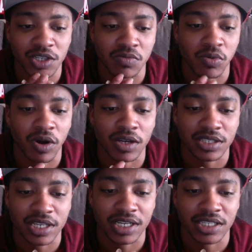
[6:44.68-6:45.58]
Moran
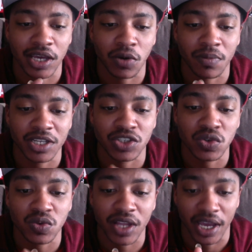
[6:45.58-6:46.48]
says it'll be
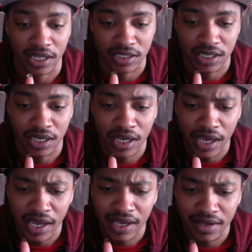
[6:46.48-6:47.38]
too late.
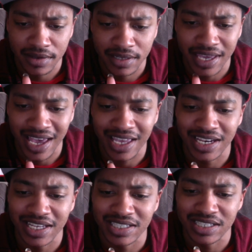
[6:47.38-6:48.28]
Kenki
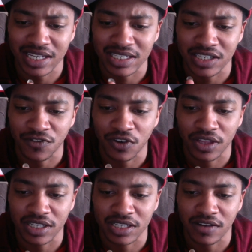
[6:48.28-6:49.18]
then says it's
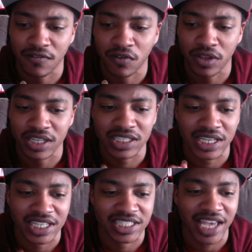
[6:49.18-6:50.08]
for this
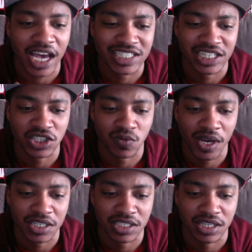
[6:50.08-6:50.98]
exact
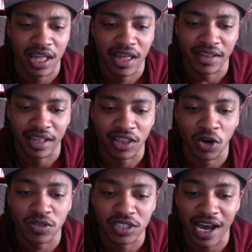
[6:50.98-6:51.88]
situation that
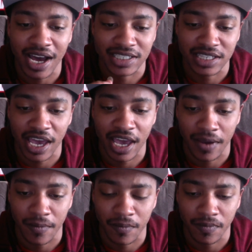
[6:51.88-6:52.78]
those guys
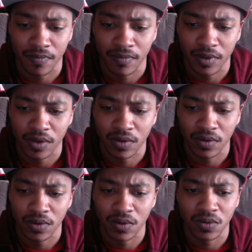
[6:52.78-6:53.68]
came.
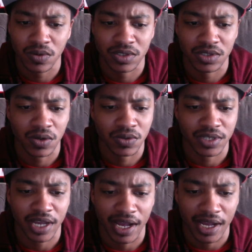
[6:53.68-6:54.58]
Who is those
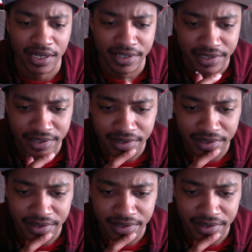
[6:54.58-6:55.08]
guys?